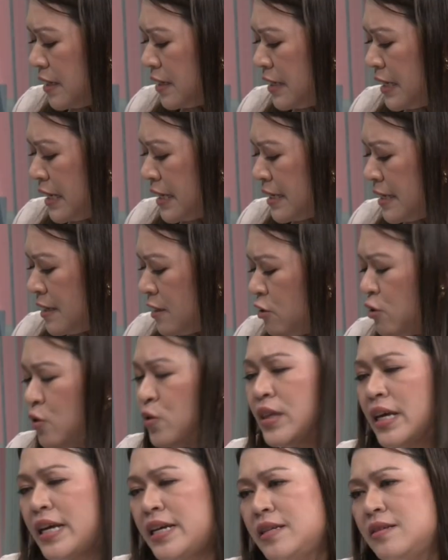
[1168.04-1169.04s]
Does
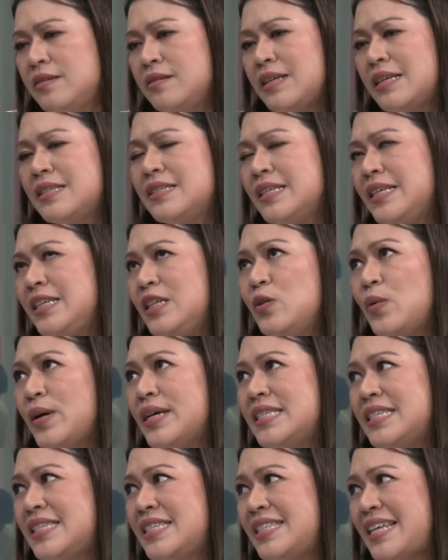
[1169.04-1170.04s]
the
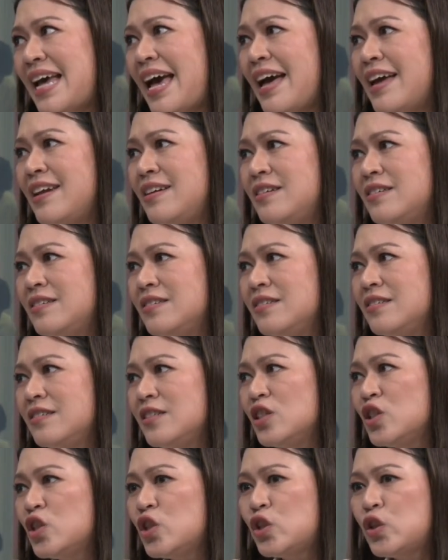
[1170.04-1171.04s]
US stand
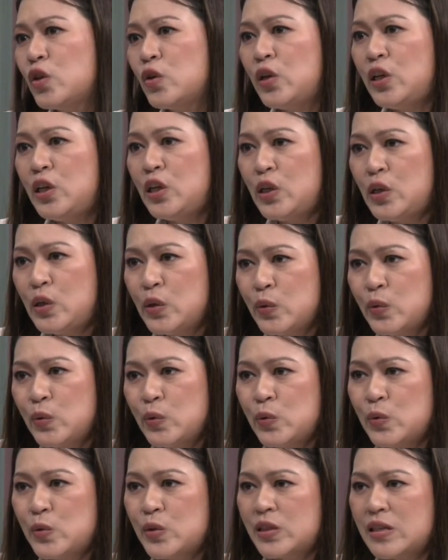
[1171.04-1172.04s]
to
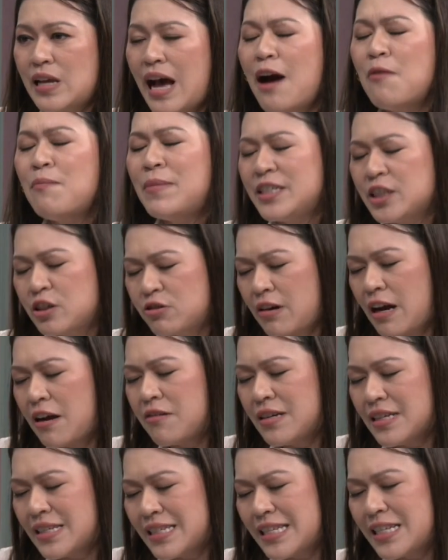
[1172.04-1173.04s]
lose? How much
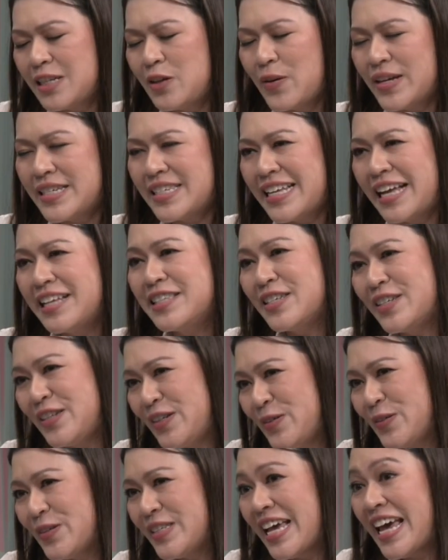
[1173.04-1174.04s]
ground does the US stand to
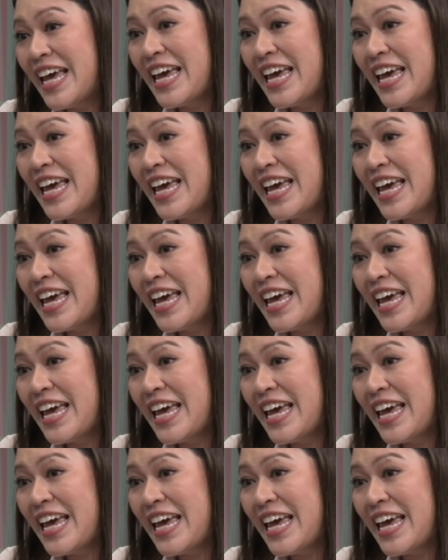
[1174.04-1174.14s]
lose